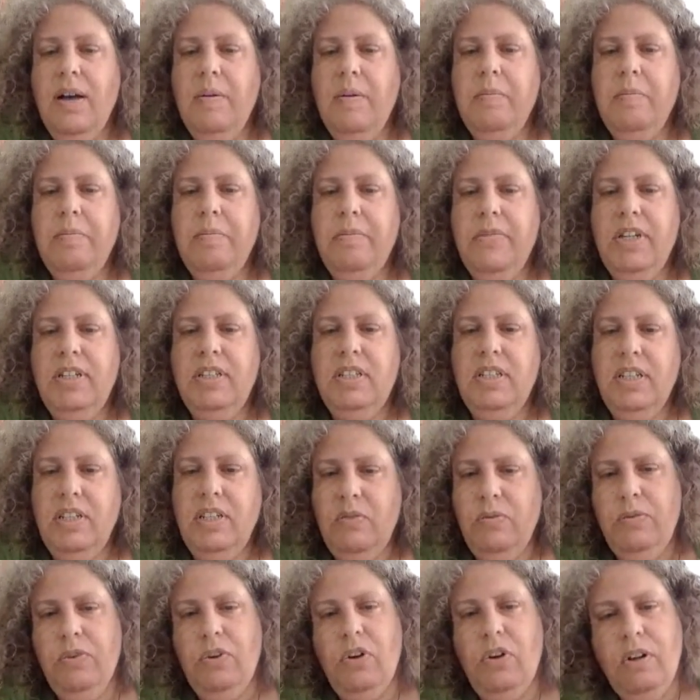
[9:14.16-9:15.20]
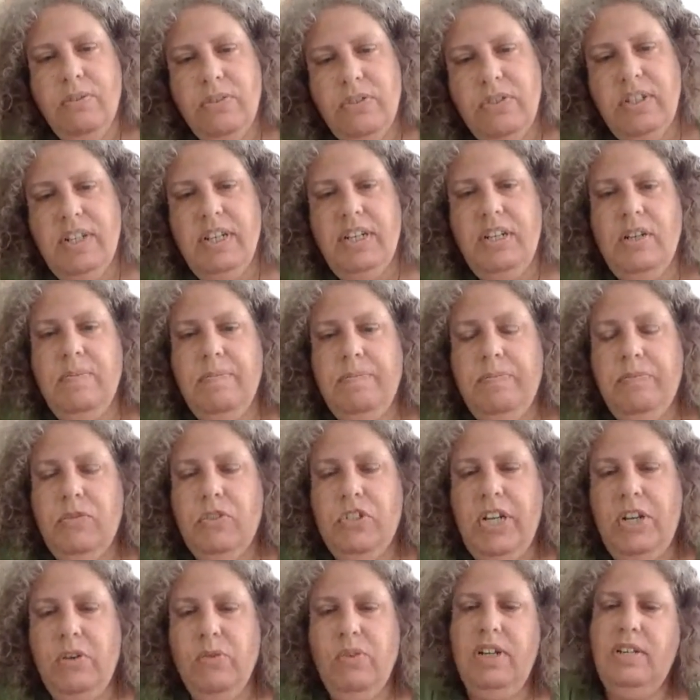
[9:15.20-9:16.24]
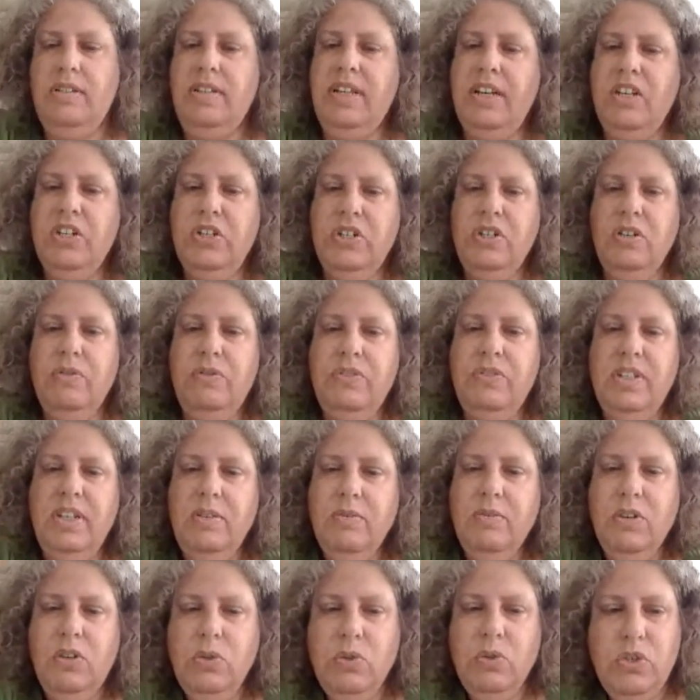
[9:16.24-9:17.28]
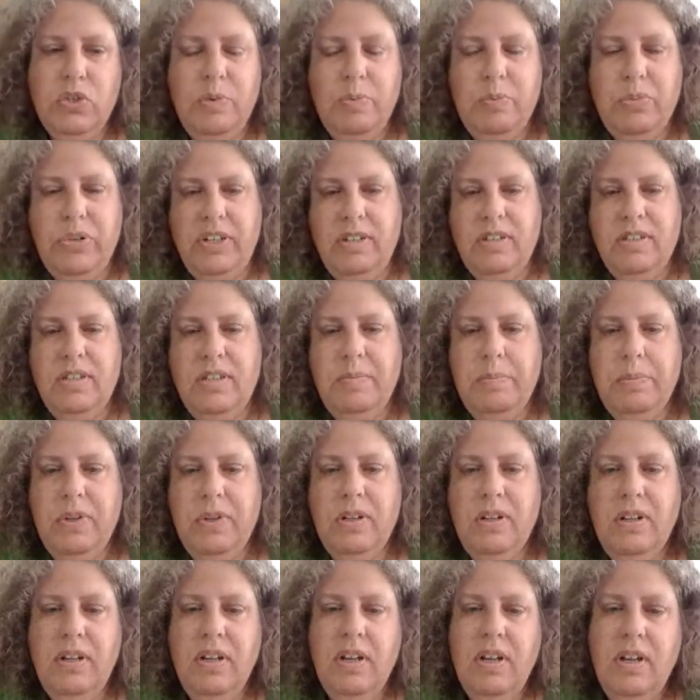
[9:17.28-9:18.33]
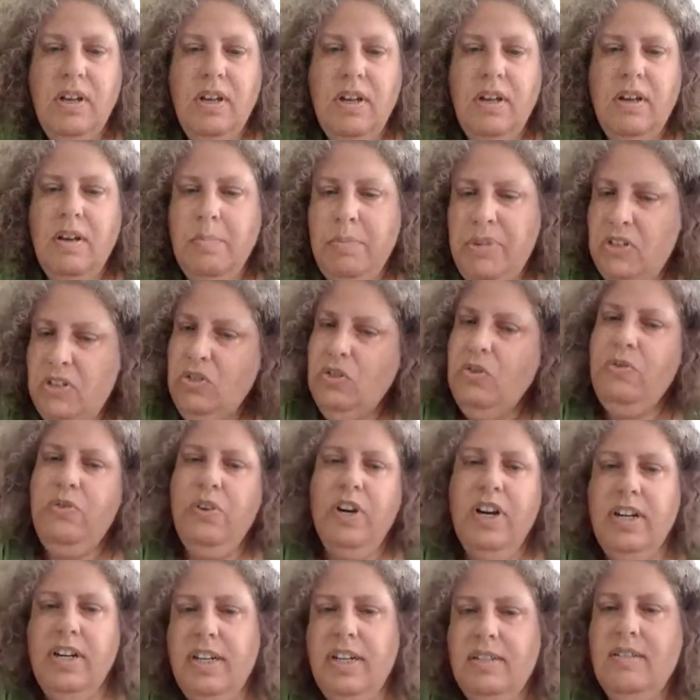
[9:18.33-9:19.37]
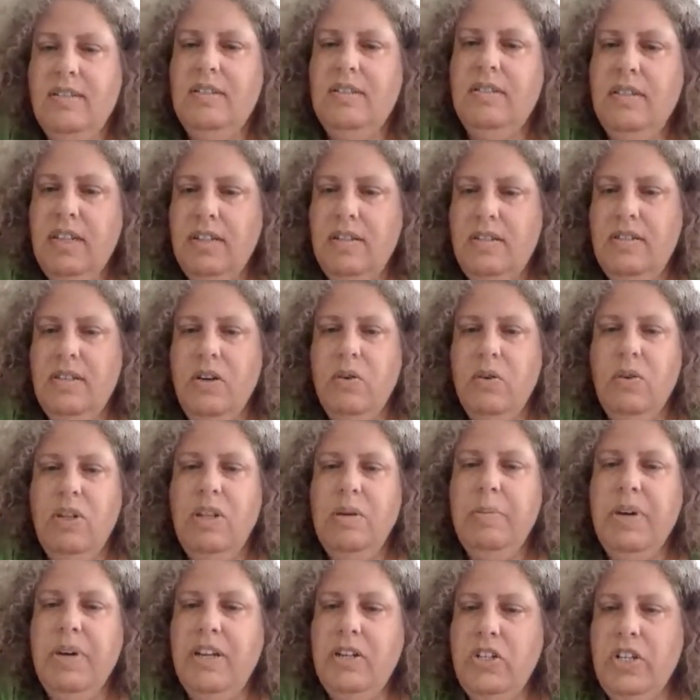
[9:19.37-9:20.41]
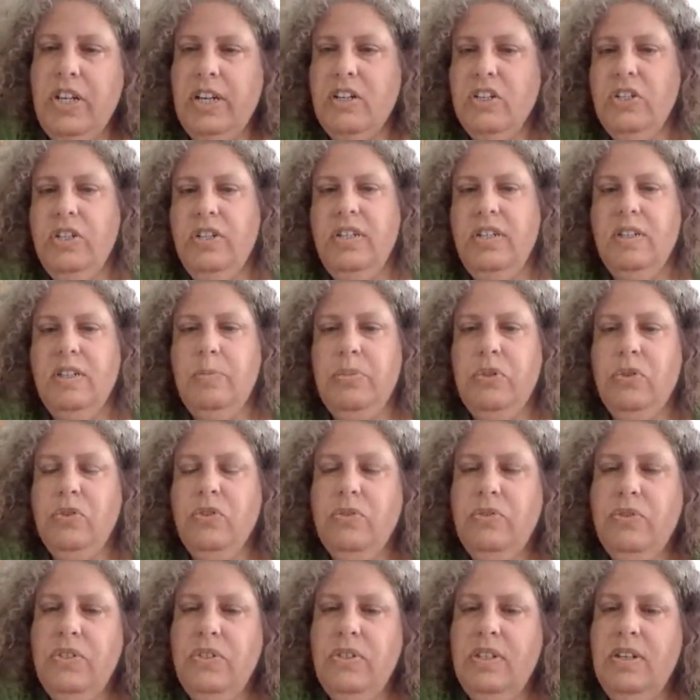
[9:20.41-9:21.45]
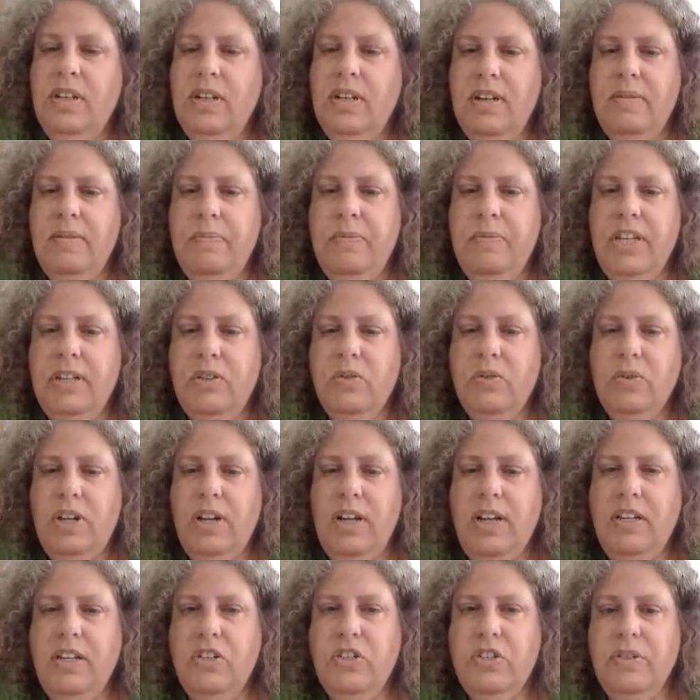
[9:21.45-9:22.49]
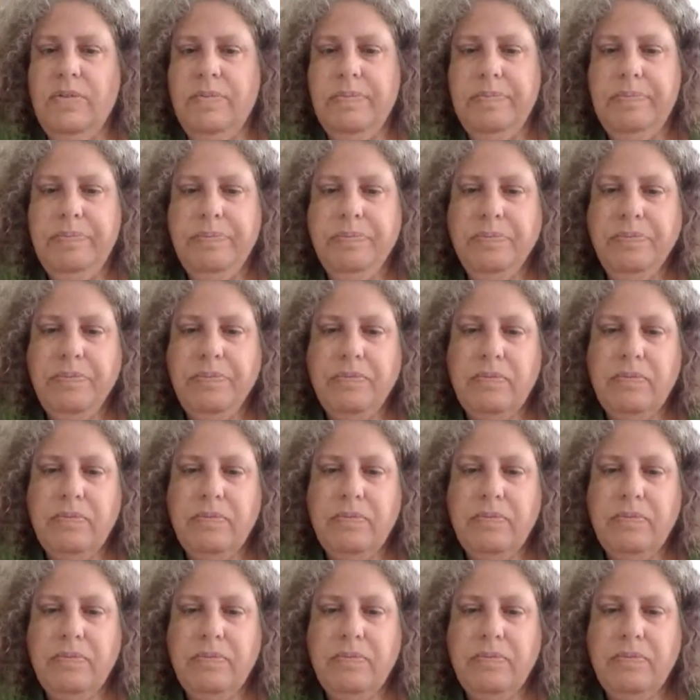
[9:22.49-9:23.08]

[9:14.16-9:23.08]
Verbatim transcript: Um, it involves a generalization of the involution principle. But so far, that's, that's the only bijection that proves uh, that relation.